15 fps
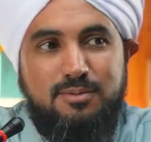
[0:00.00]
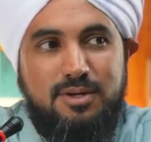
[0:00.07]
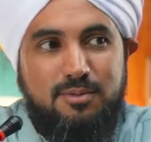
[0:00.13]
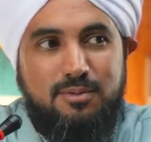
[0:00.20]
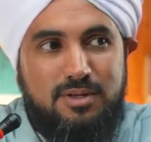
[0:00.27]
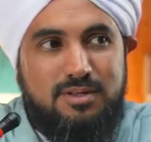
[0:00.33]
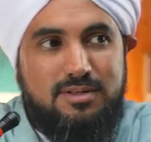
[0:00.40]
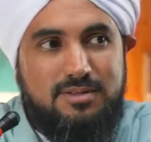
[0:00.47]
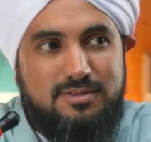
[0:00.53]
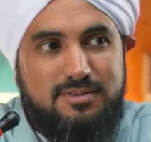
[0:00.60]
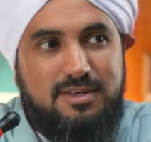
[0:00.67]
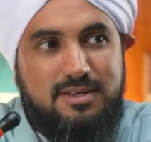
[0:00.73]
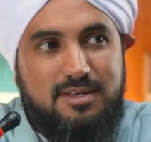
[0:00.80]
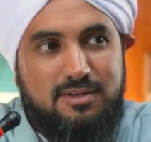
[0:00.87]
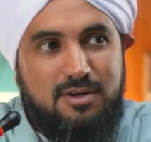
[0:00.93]
We went
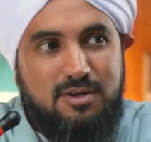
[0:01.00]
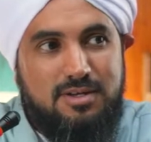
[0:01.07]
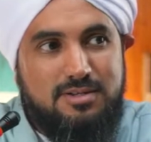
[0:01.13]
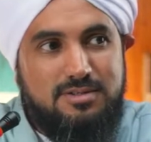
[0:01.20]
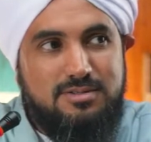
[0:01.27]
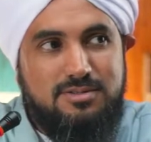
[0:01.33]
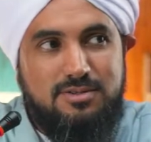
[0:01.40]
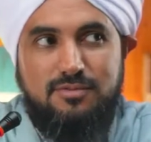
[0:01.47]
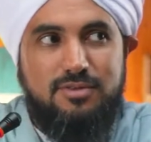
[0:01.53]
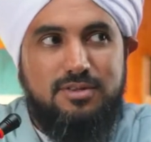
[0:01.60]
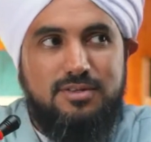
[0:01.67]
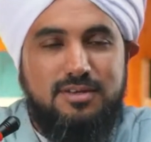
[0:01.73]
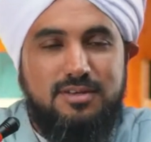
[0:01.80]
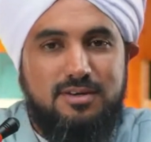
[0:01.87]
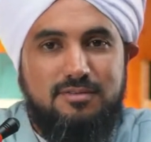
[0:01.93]
seeking knowledge not for
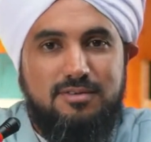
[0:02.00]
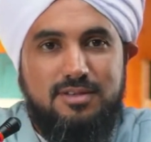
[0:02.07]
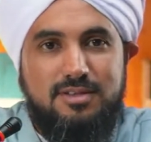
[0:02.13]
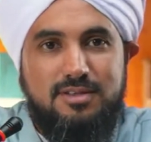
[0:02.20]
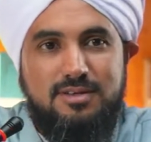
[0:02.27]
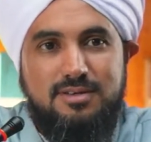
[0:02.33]
the sake of Allah.